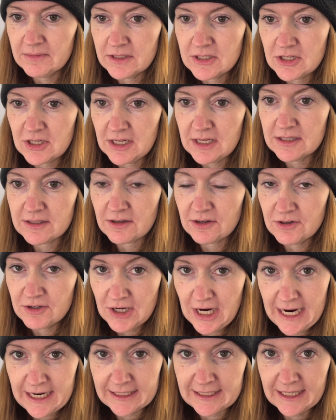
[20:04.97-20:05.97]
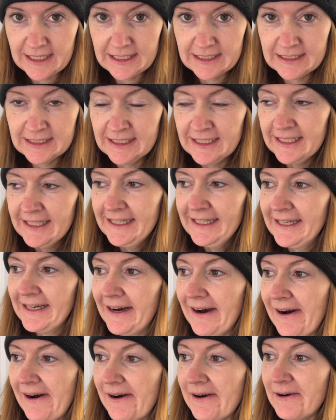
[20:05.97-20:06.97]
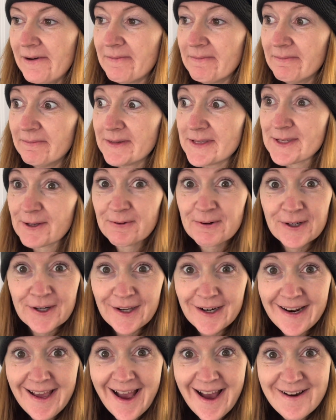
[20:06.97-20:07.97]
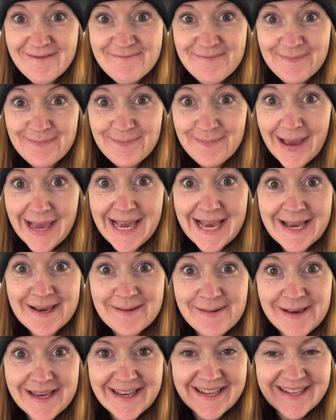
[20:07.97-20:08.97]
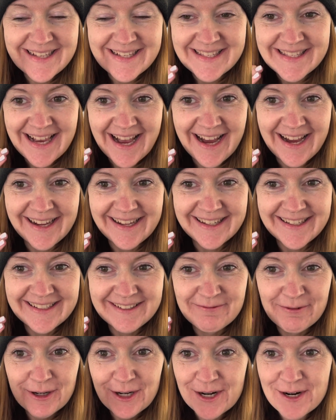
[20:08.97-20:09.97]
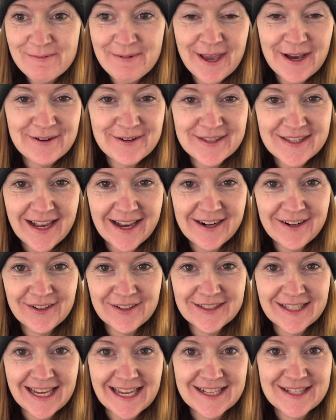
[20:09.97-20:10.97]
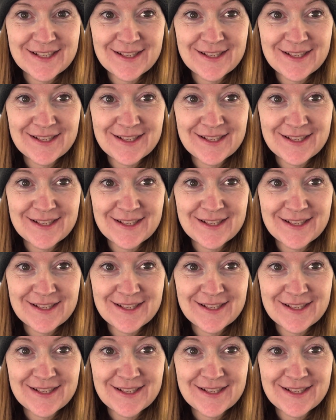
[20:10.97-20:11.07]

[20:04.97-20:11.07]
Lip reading: She is contracting. So we're gonna have babies and we're gonna be outside all day.